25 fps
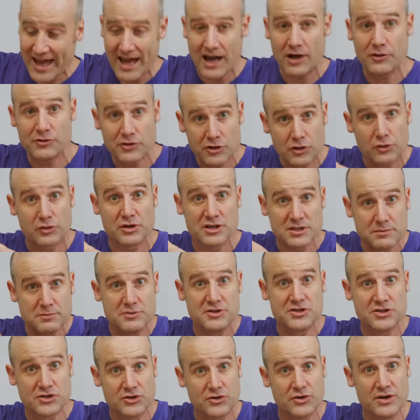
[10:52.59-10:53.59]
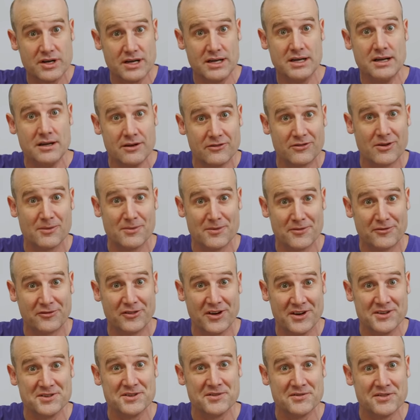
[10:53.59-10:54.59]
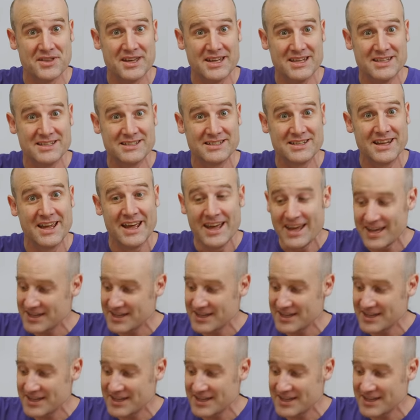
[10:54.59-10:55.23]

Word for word: out the Christmas tree from the front of this